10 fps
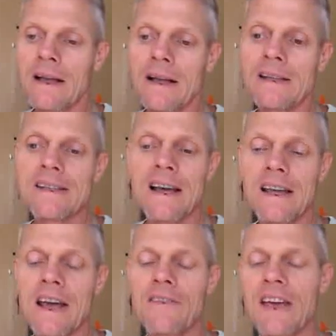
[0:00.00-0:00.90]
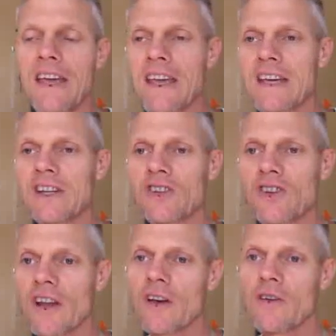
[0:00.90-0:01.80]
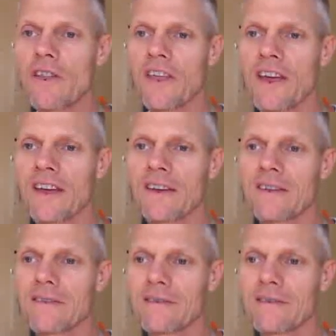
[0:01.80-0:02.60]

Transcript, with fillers: It's not going to have a hinge, I don't think.